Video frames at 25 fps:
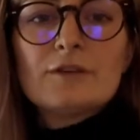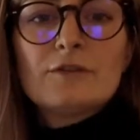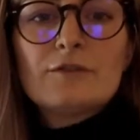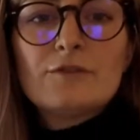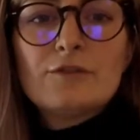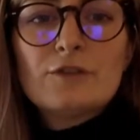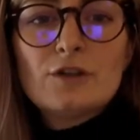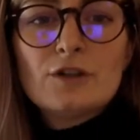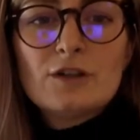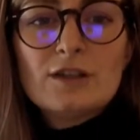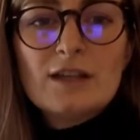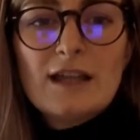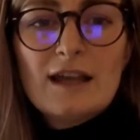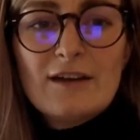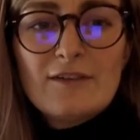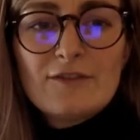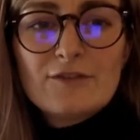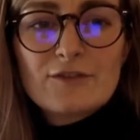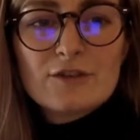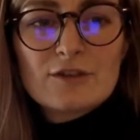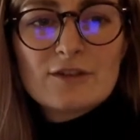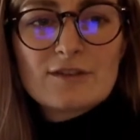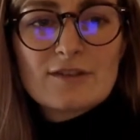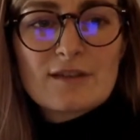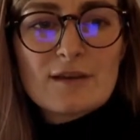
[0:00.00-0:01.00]
4 left,
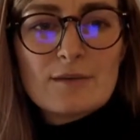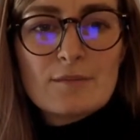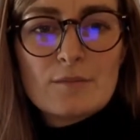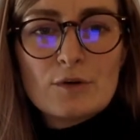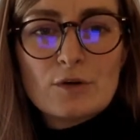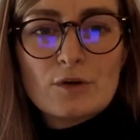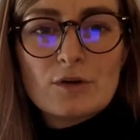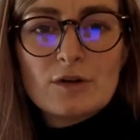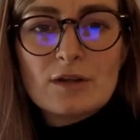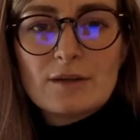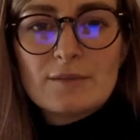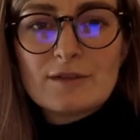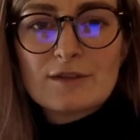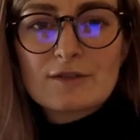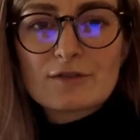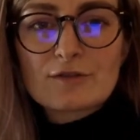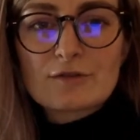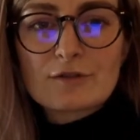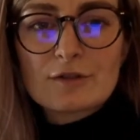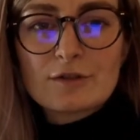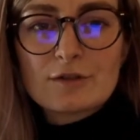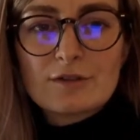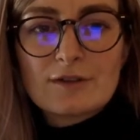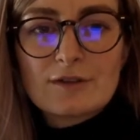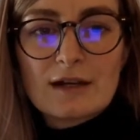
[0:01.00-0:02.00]
or is there more? Let me
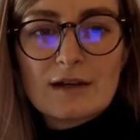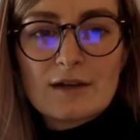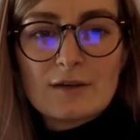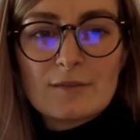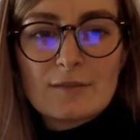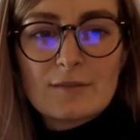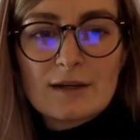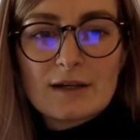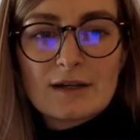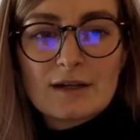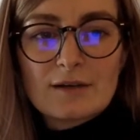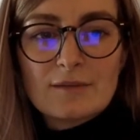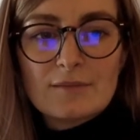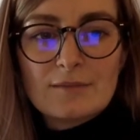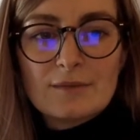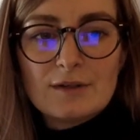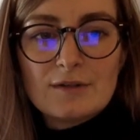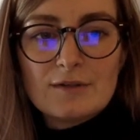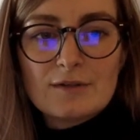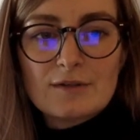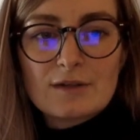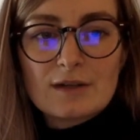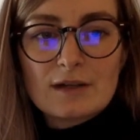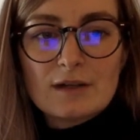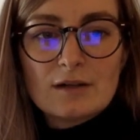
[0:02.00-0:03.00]
scroll down on my
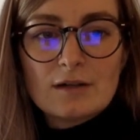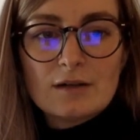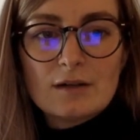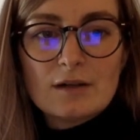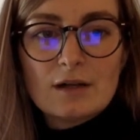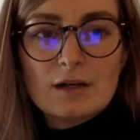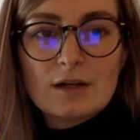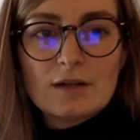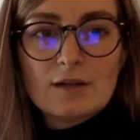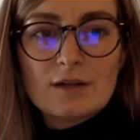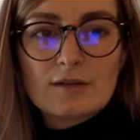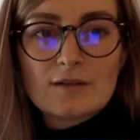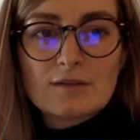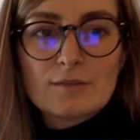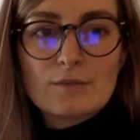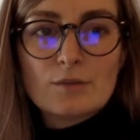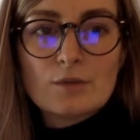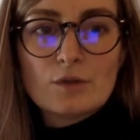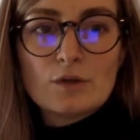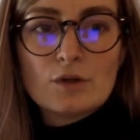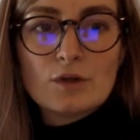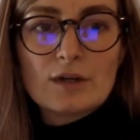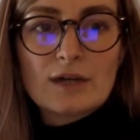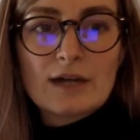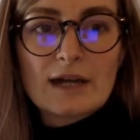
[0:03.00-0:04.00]
computer. Oh, there's
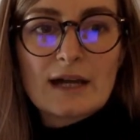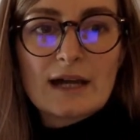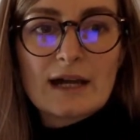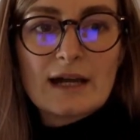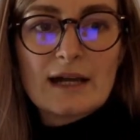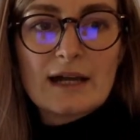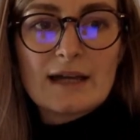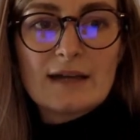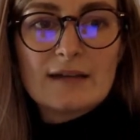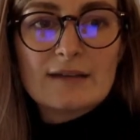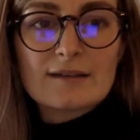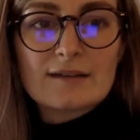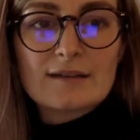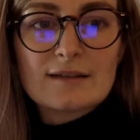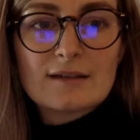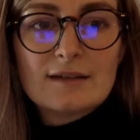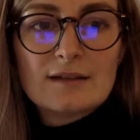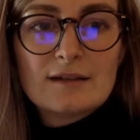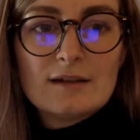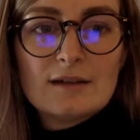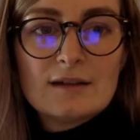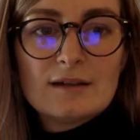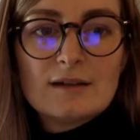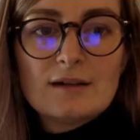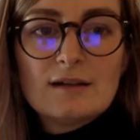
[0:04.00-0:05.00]
more, guys.
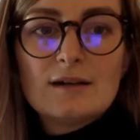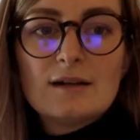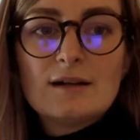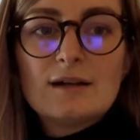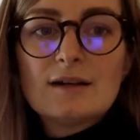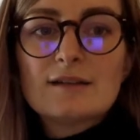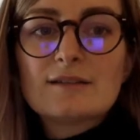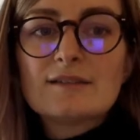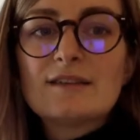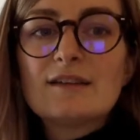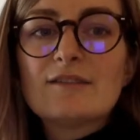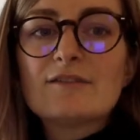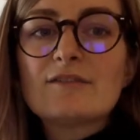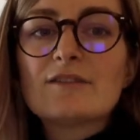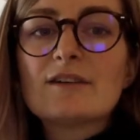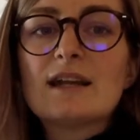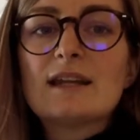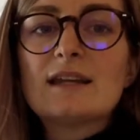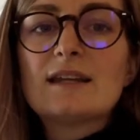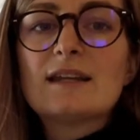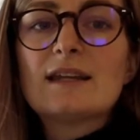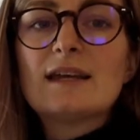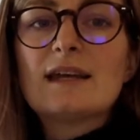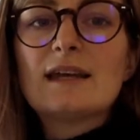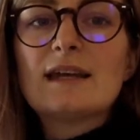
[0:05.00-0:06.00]
Oh, it's never
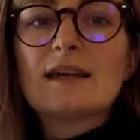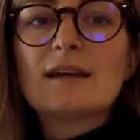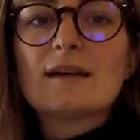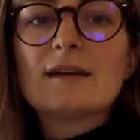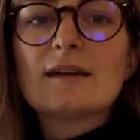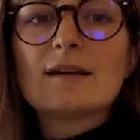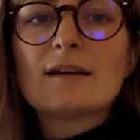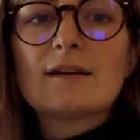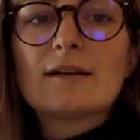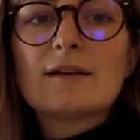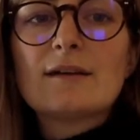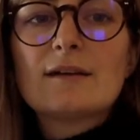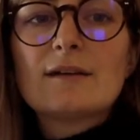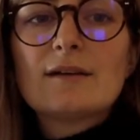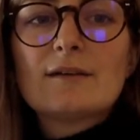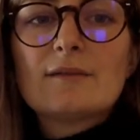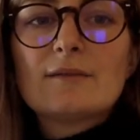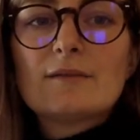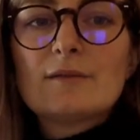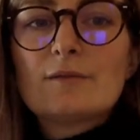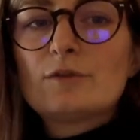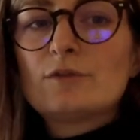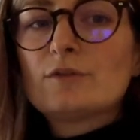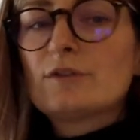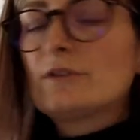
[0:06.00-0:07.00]
ending.
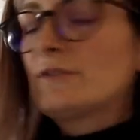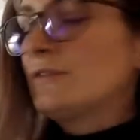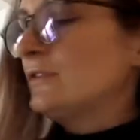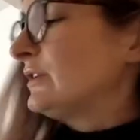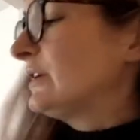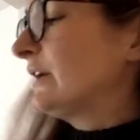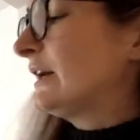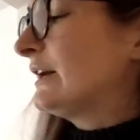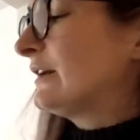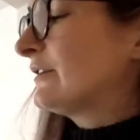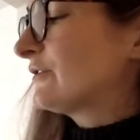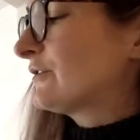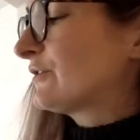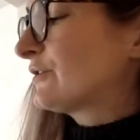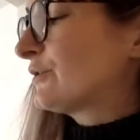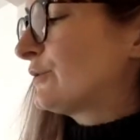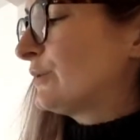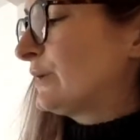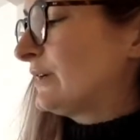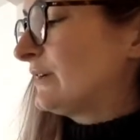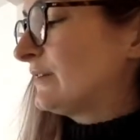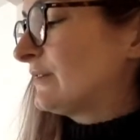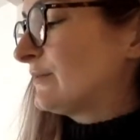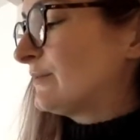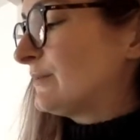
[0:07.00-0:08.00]
Wonder if you guys are as
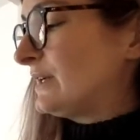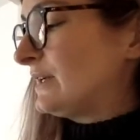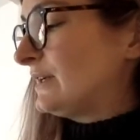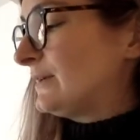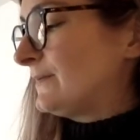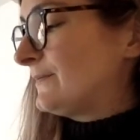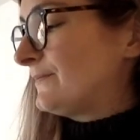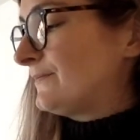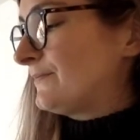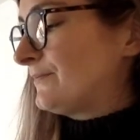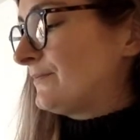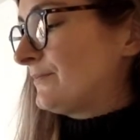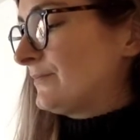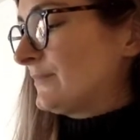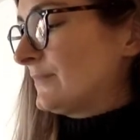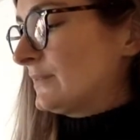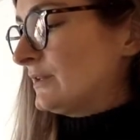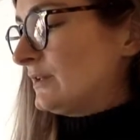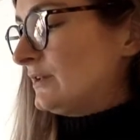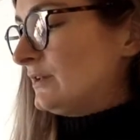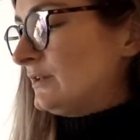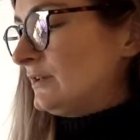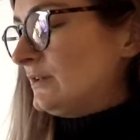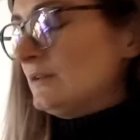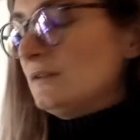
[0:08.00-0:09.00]
quick as me.
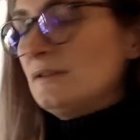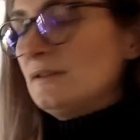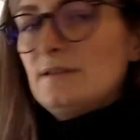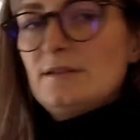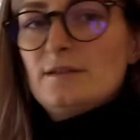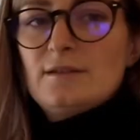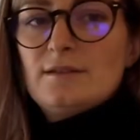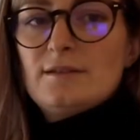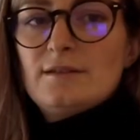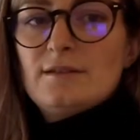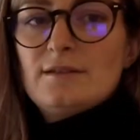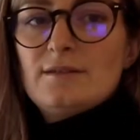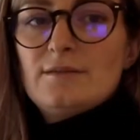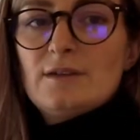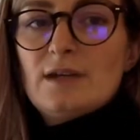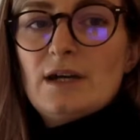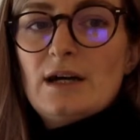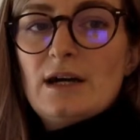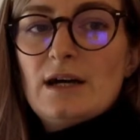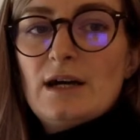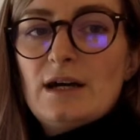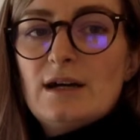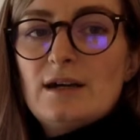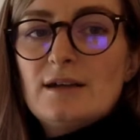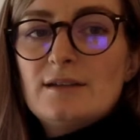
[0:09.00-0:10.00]

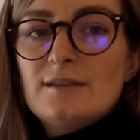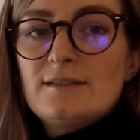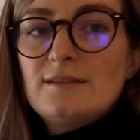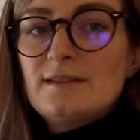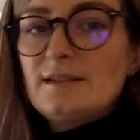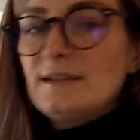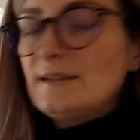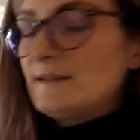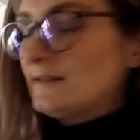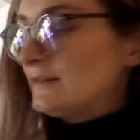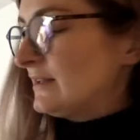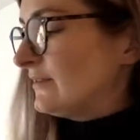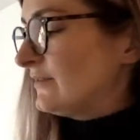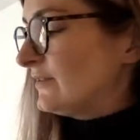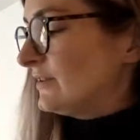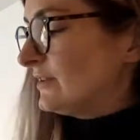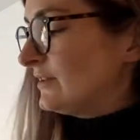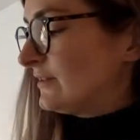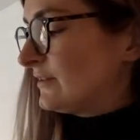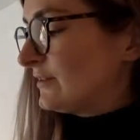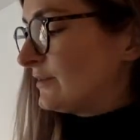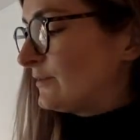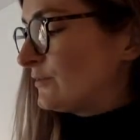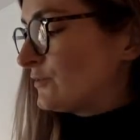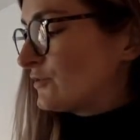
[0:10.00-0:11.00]
6, 7,
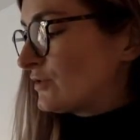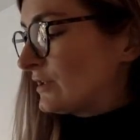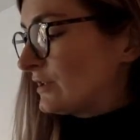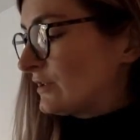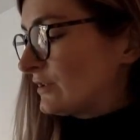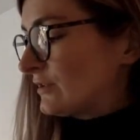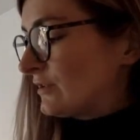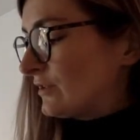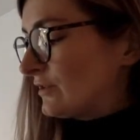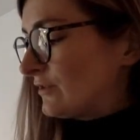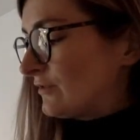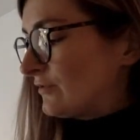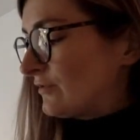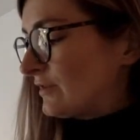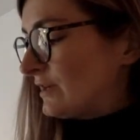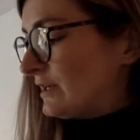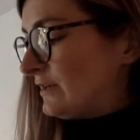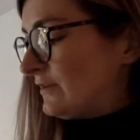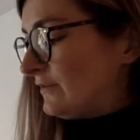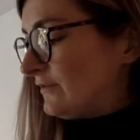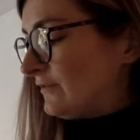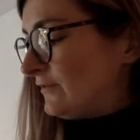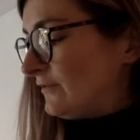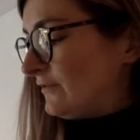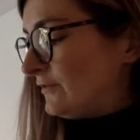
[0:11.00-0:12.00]
subtract
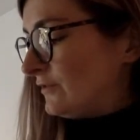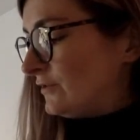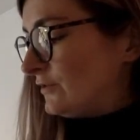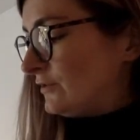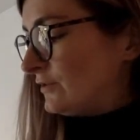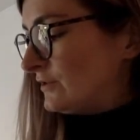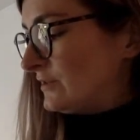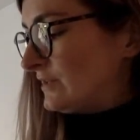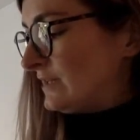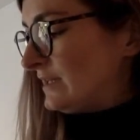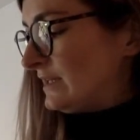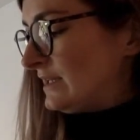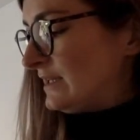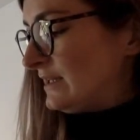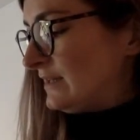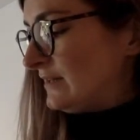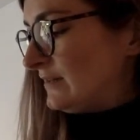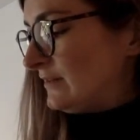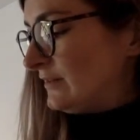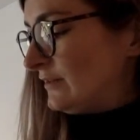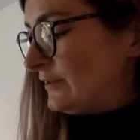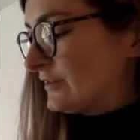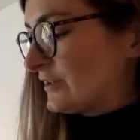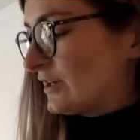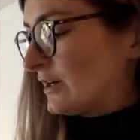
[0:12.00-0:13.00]
3, 14. The
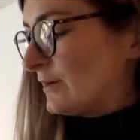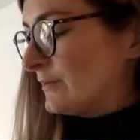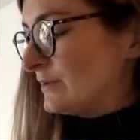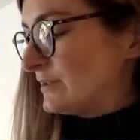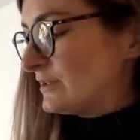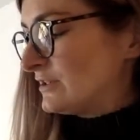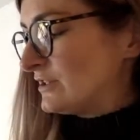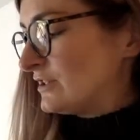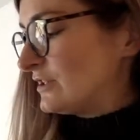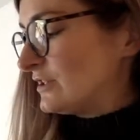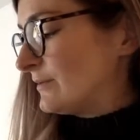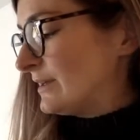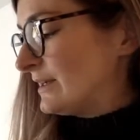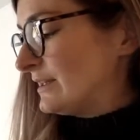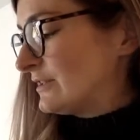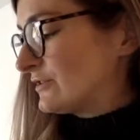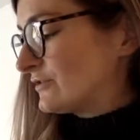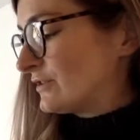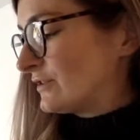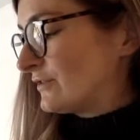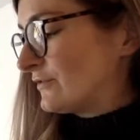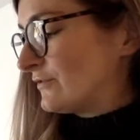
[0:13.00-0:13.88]
lowest common denominator is